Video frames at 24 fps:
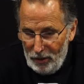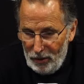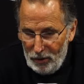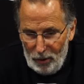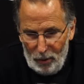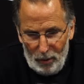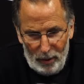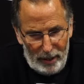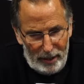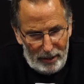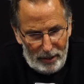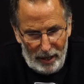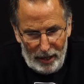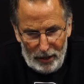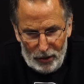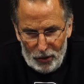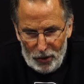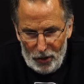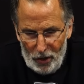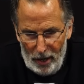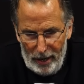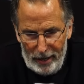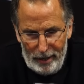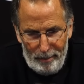So
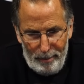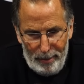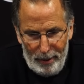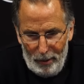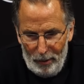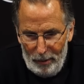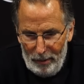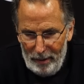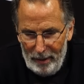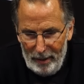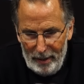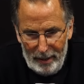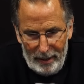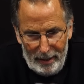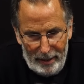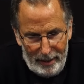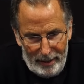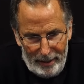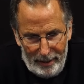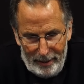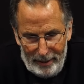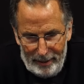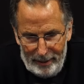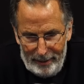it's not about
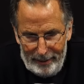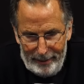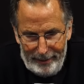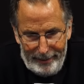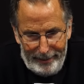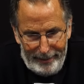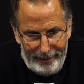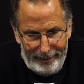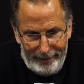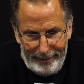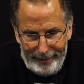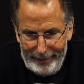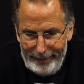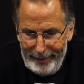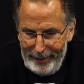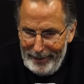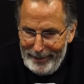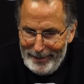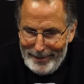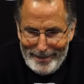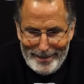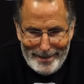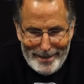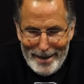
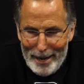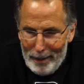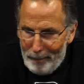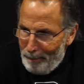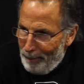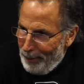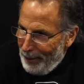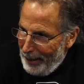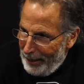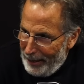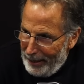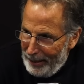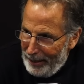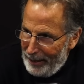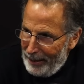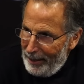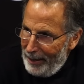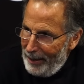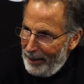nitpicking